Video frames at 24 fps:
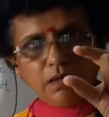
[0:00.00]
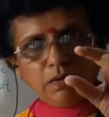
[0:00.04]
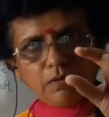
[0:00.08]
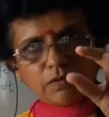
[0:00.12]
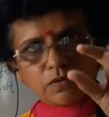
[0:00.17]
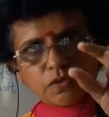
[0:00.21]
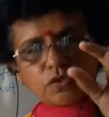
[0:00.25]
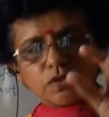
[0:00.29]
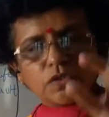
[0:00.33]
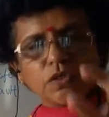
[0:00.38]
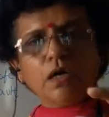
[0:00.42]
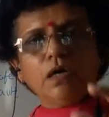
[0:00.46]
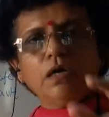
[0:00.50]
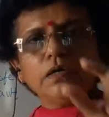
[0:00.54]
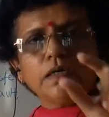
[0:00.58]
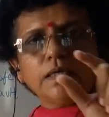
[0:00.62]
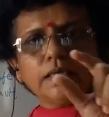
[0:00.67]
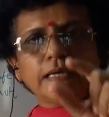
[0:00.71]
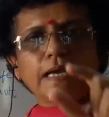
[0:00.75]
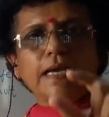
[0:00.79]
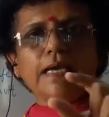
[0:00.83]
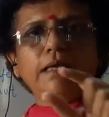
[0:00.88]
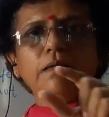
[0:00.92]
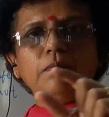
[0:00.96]

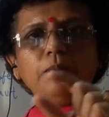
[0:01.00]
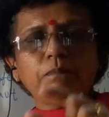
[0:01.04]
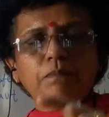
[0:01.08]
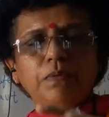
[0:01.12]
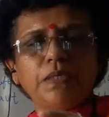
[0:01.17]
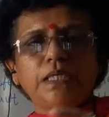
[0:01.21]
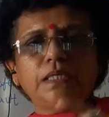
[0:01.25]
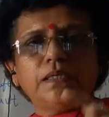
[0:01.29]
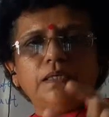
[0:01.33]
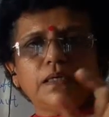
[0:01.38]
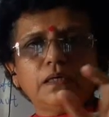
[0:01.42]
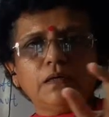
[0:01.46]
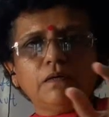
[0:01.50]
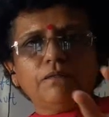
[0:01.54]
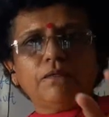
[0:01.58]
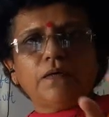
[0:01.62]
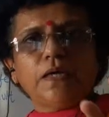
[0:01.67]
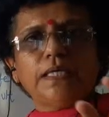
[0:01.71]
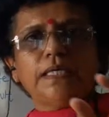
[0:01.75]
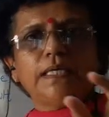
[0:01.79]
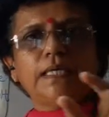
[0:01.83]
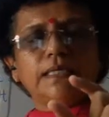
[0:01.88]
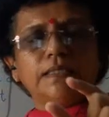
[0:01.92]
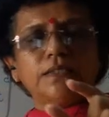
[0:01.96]
short time period
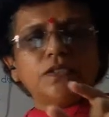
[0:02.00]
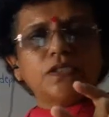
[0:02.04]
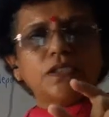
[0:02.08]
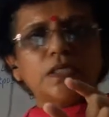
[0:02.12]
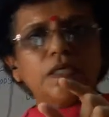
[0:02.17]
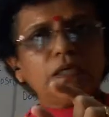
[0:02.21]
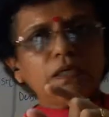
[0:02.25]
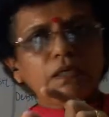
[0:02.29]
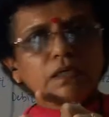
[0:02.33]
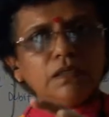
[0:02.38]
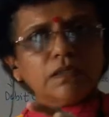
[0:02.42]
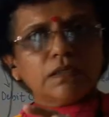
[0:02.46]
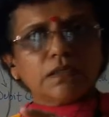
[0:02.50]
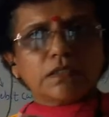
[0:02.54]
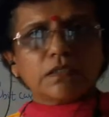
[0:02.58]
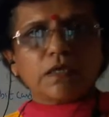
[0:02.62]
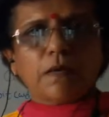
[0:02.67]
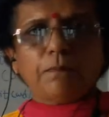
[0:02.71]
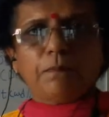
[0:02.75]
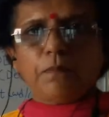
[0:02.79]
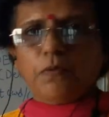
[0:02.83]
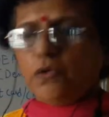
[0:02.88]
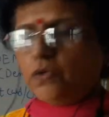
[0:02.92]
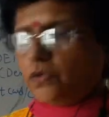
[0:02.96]
financial
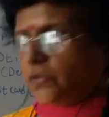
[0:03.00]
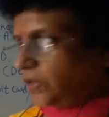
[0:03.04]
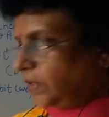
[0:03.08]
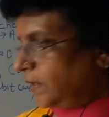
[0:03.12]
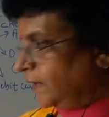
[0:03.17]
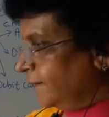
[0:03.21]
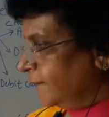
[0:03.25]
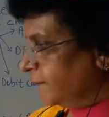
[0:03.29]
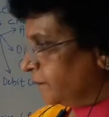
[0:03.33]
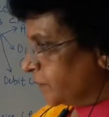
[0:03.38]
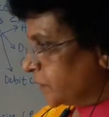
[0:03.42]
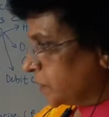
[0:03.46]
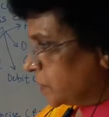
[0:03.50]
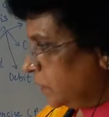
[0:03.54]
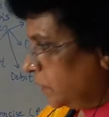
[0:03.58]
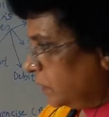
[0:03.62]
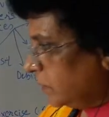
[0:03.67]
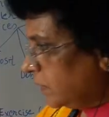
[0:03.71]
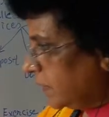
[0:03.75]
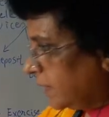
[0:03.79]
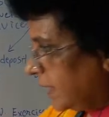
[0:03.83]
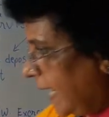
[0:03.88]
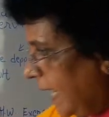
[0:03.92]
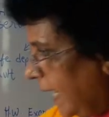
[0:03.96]
support.
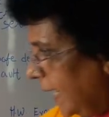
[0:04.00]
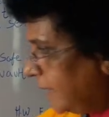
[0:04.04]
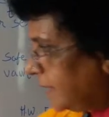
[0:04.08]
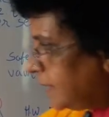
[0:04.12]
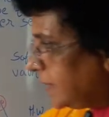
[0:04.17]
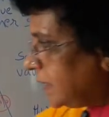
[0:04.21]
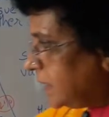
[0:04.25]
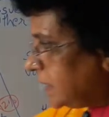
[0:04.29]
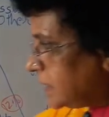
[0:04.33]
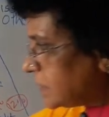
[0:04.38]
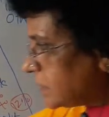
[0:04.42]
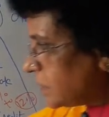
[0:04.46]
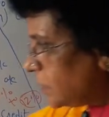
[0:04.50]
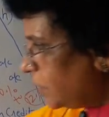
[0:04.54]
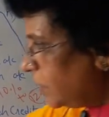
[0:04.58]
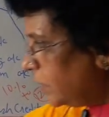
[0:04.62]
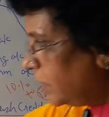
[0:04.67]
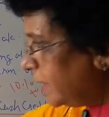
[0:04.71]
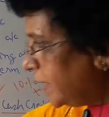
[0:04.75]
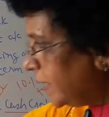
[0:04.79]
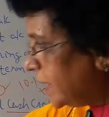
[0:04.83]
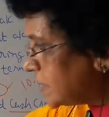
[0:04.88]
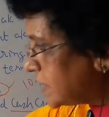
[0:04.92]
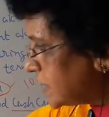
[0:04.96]
So that is
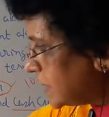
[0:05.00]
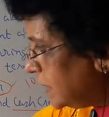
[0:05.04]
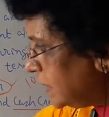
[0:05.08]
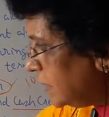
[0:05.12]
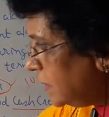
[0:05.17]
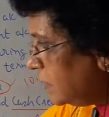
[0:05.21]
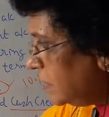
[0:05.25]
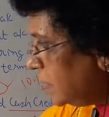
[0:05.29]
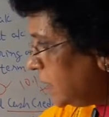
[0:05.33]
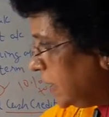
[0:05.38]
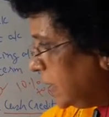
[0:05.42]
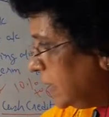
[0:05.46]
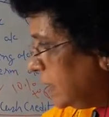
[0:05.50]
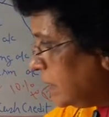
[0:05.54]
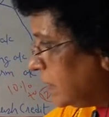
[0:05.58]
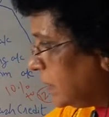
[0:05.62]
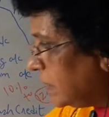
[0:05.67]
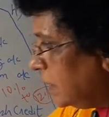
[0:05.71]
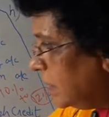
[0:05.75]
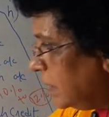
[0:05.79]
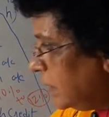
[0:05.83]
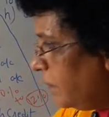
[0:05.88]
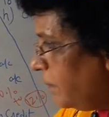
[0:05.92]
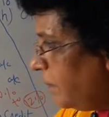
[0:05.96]
called as a
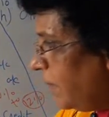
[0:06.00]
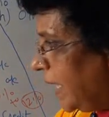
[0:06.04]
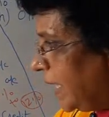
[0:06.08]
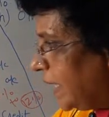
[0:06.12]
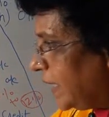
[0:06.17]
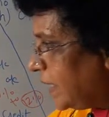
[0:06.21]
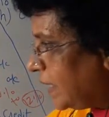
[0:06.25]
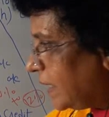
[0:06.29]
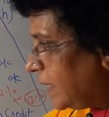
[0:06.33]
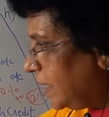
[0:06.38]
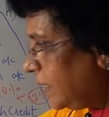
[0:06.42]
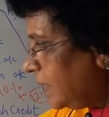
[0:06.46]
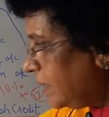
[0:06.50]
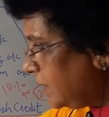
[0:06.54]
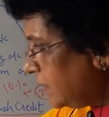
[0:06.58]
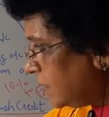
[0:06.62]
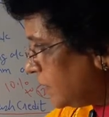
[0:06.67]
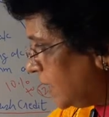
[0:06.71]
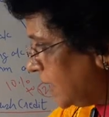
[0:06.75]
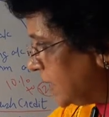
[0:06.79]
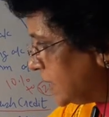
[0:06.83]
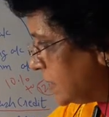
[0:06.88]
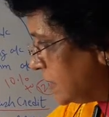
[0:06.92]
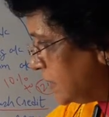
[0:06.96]
interbanking
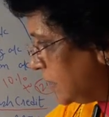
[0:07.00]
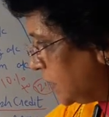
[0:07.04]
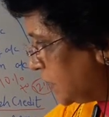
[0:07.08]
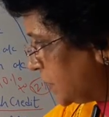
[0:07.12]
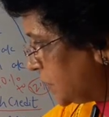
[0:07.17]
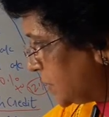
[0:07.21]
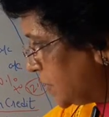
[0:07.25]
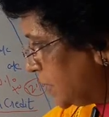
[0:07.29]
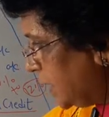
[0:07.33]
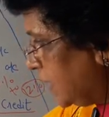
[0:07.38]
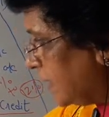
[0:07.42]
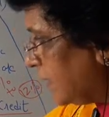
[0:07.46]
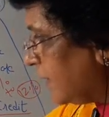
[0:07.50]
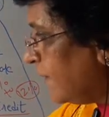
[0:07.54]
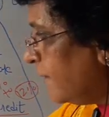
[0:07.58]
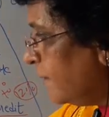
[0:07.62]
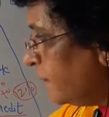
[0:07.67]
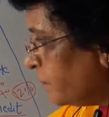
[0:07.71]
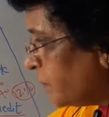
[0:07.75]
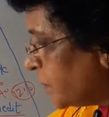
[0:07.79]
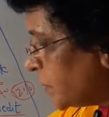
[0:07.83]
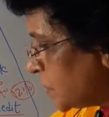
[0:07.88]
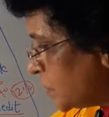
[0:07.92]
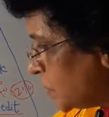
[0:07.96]
transaction.
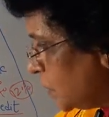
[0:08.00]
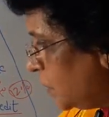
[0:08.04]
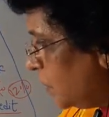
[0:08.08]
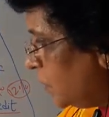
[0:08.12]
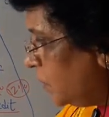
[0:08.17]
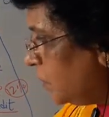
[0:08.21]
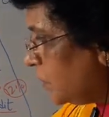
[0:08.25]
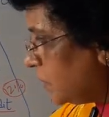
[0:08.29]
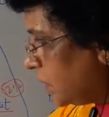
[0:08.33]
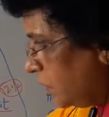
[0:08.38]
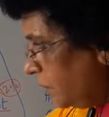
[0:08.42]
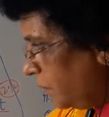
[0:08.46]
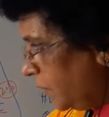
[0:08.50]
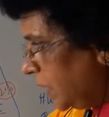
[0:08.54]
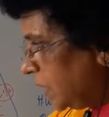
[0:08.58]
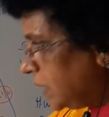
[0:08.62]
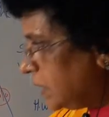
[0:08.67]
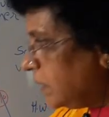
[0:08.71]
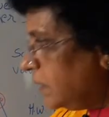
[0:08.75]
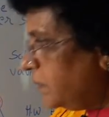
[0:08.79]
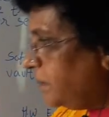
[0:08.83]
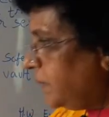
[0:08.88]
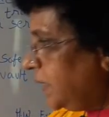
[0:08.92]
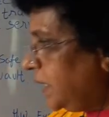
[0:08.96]
So
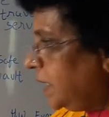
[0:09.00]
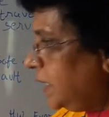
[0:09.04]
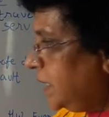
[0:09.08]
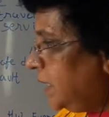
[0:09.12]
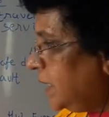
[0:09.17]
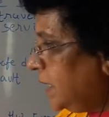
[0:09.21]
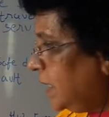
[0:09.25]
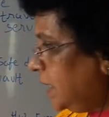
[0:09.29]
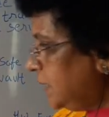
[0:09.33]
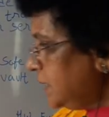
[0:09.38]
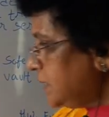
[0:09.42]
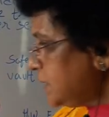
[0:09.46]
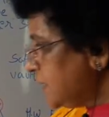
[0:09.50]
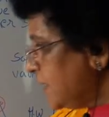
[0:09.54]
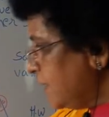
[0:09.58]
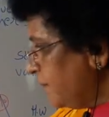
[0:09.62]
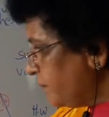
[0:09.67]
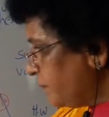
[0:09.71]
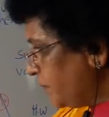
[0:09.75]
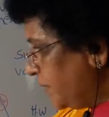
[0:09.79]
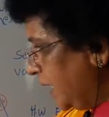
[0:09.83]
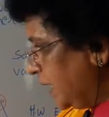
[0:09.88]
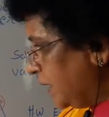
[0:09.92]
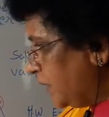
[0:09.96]
what the meaning is
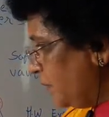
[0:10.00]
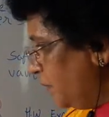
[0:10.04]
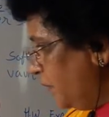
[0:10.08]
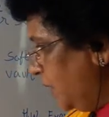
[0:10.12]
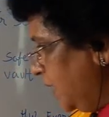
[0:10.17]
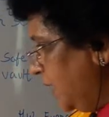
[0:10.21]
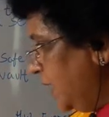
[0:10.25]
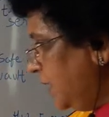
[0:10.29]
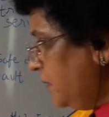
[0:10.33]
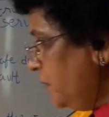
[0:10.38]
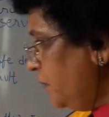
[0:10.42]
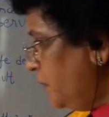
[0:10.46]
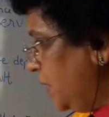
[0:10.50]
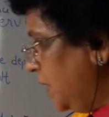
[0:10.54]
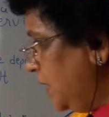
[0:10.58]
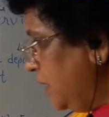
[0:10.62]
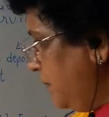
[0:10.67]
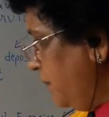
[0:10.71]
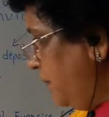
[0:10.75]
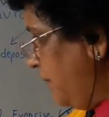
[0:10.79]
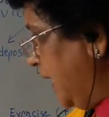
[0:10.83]
that when one